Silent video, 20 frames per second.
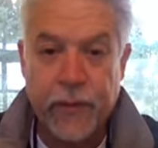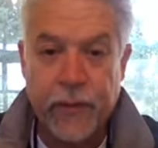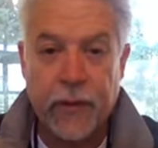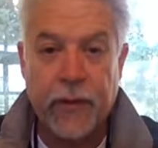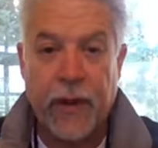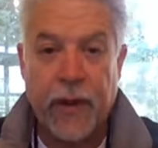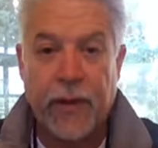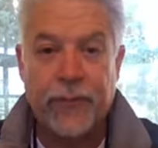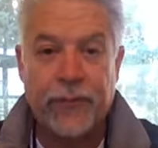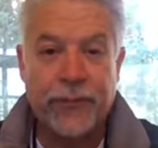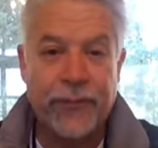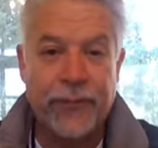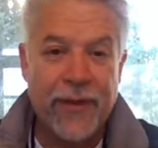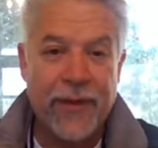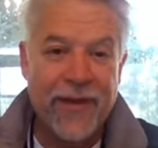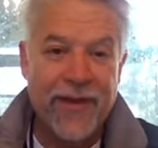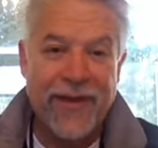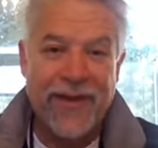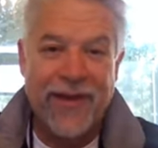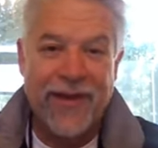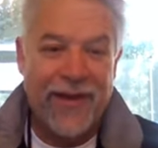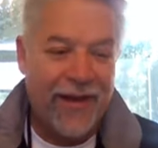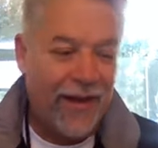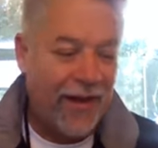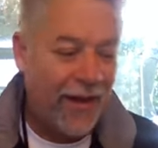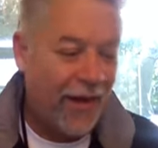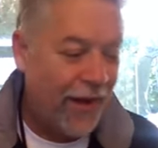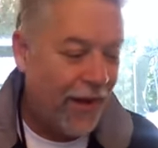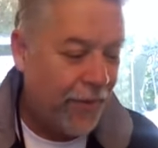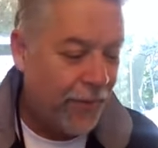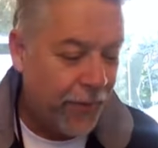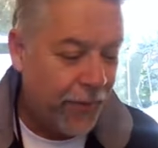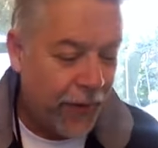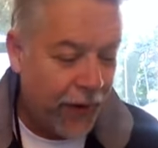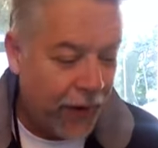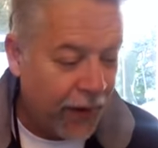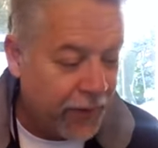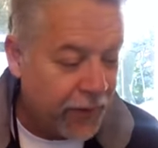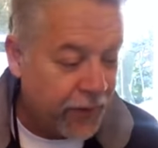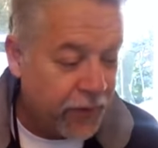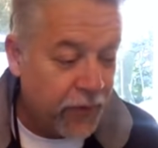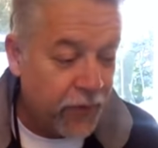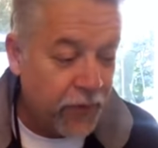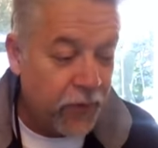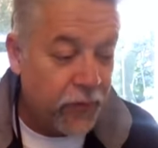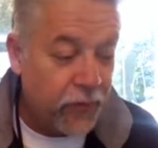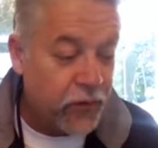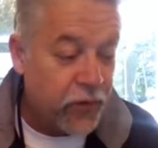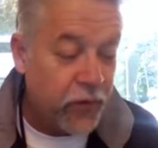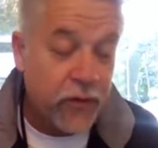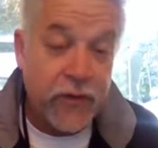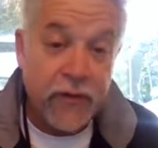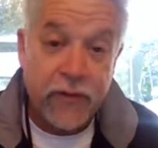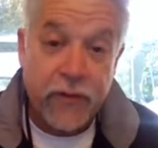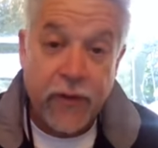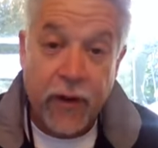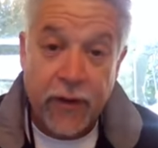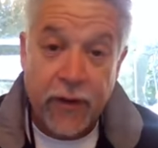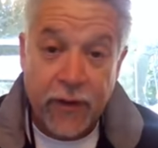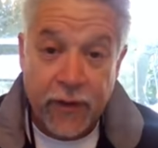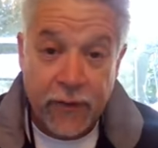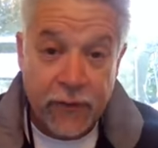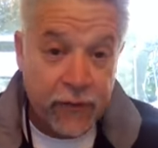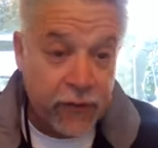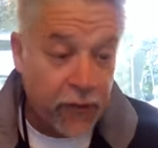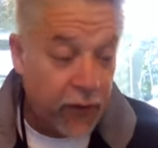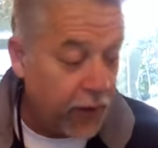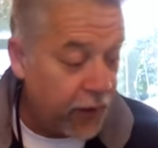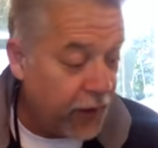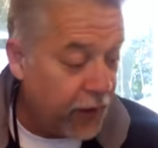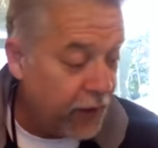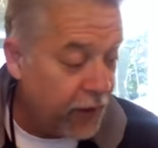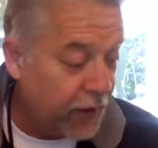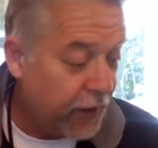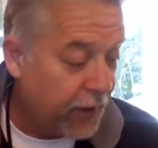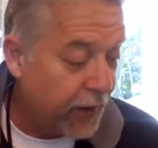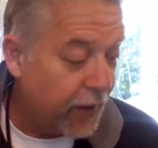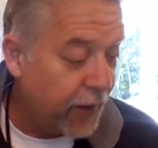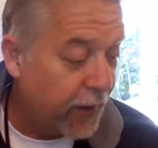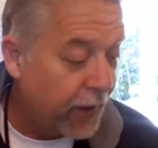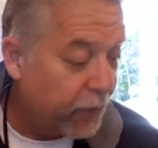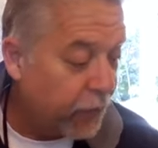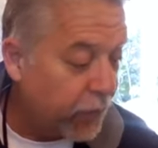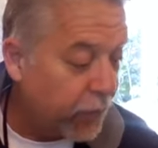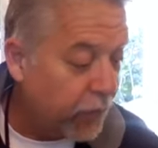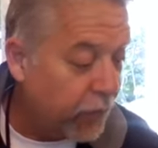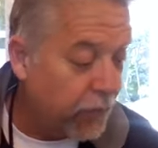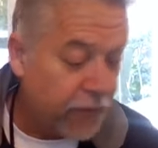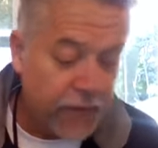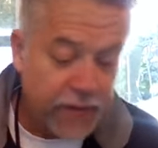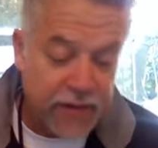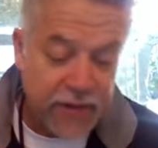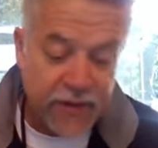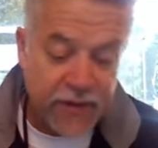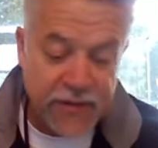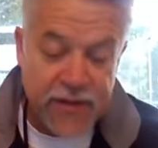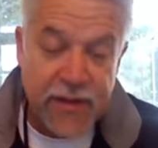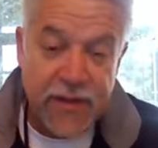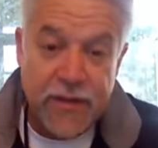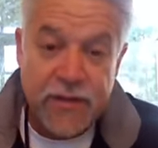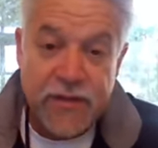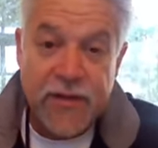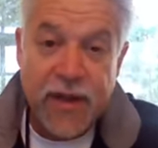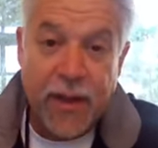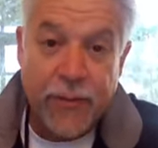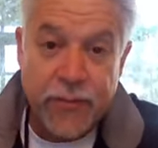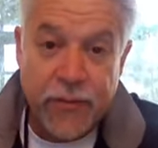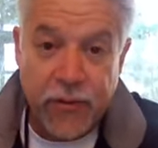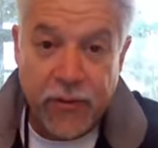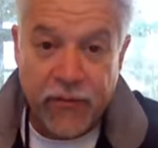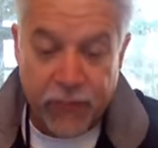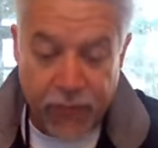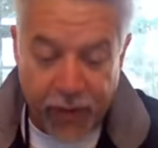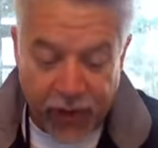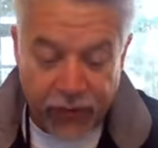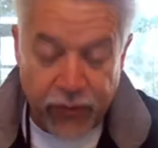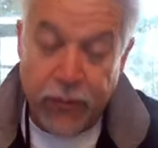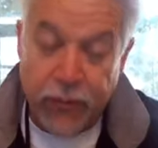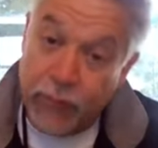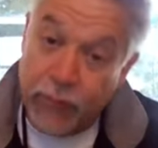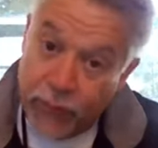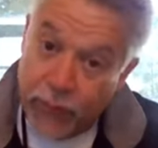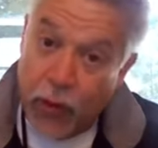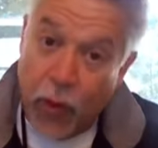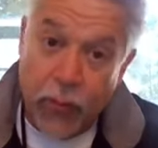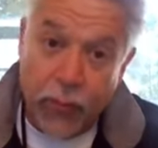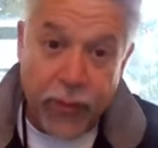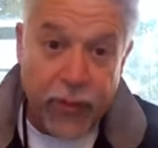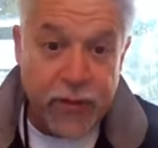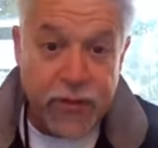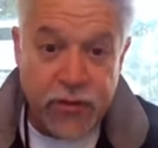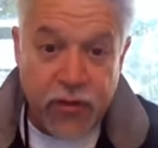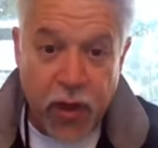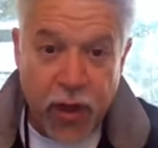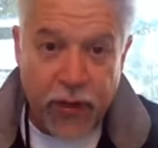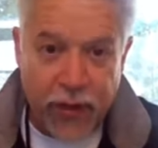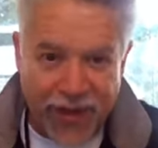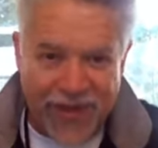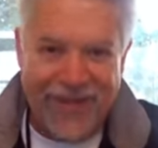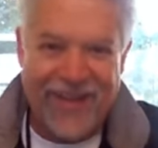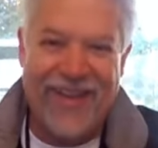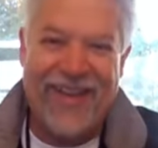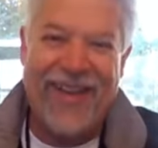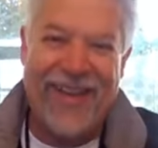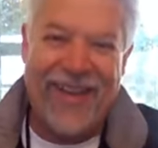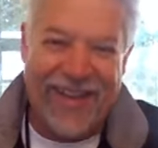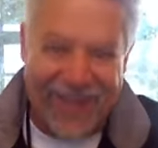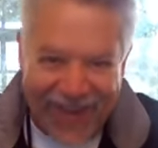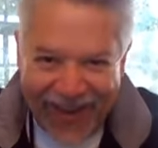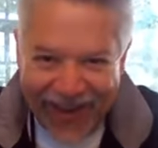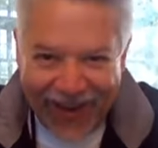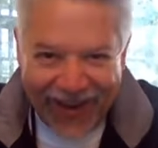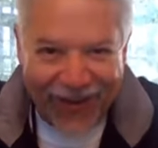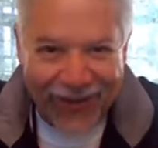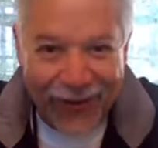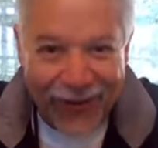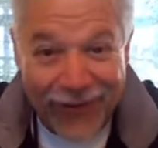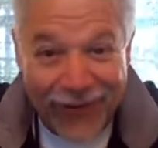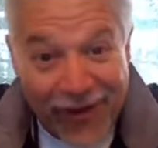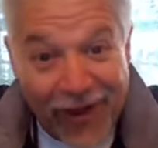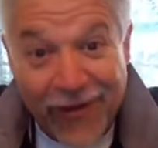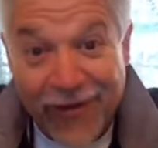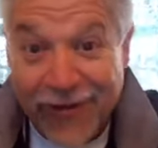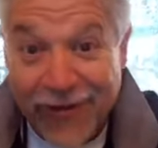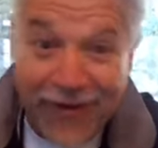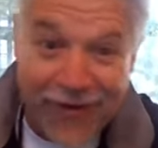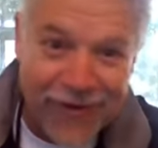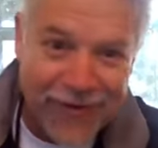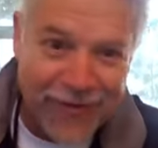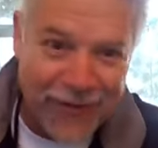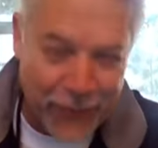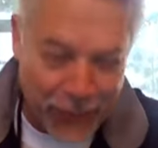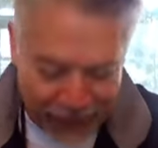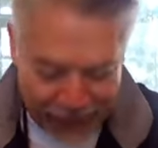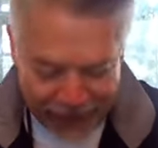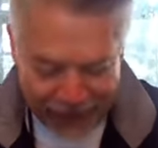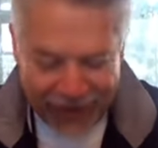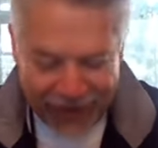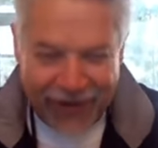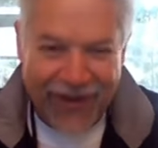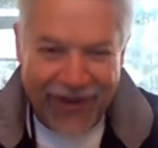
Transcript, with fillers: Okay. Um, I had to turn this on again. Sorry. Uh, we're going to the 16th chapter of Matthew. Oh, Billy's gone. I looked down and he disappeared.